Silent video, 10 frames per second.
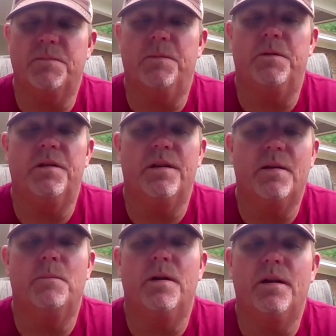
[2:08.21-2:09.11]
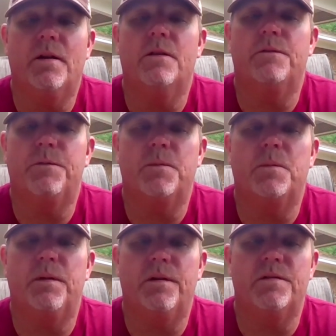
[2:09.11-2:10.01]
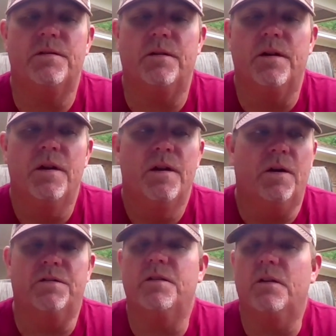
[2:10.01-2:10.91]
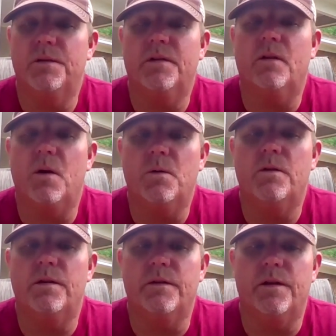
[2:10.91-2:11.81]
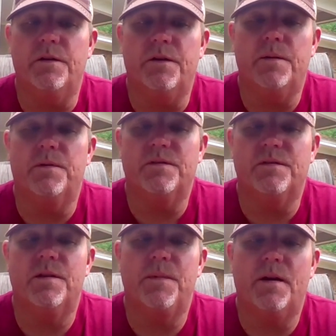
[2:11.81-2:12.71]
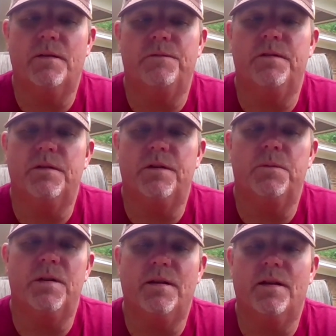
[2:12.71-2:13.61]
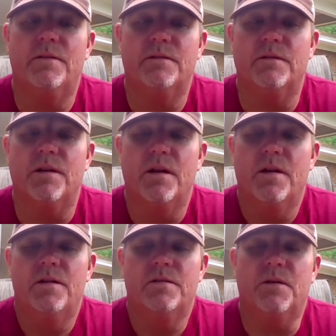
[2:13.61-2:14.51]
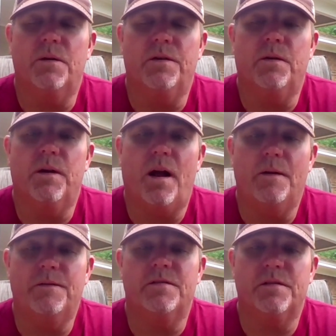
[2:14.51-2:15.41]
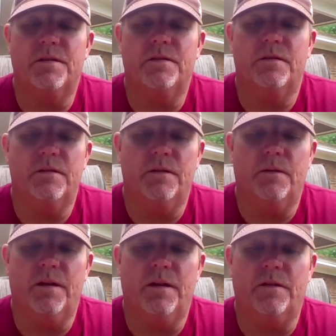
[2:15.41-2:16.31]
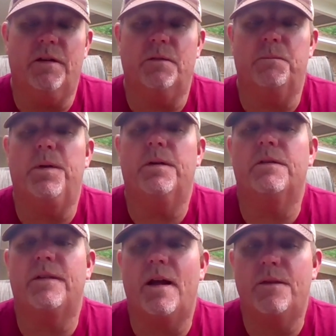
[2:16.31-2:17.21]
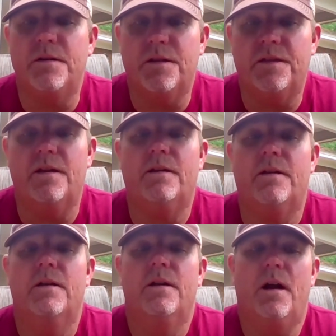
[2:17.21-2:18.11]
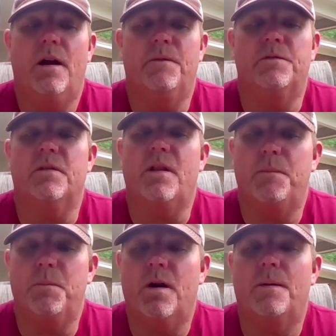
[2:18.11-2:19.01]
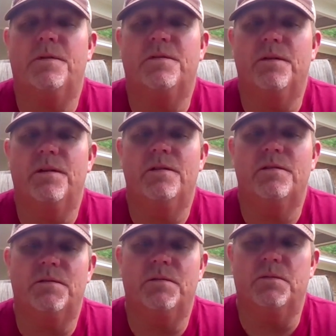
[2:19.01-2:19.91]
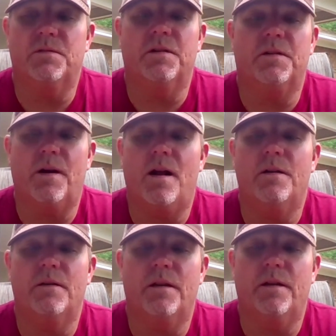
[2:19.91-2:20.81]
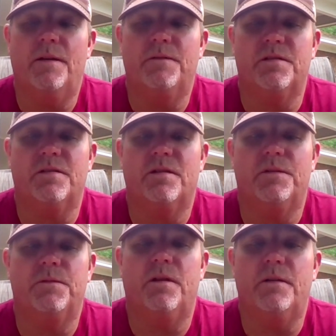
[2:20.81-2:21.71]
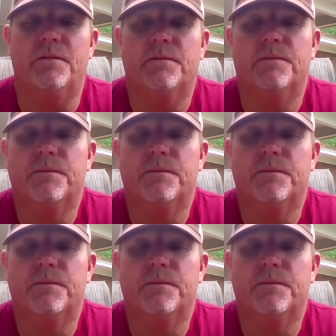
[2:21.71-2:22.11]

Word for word: It's been really neat meeting all the former players that are are still living local, and, and you're able to see them out at the field on the weekends. And so, you know, obviously, it's it's a bigger town than you think. Um, there's a lot more opportunities to stick around and, and have a successful life.